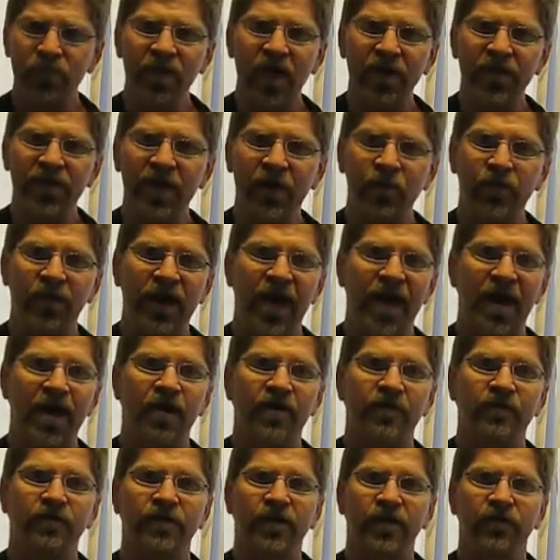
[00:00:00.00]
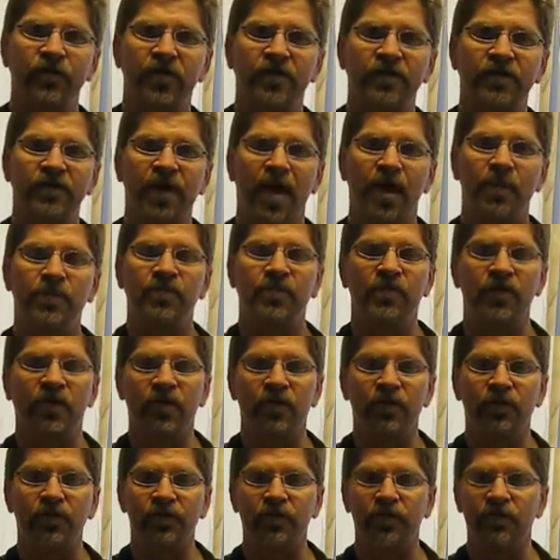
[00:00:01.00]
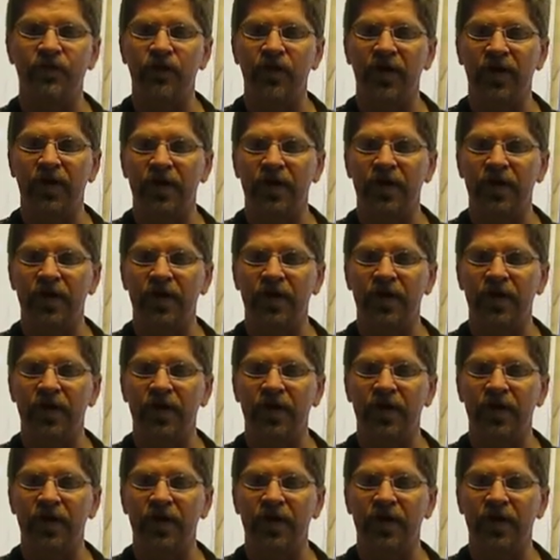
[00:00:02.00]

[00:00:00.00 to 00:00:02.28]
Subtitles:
they would have different types of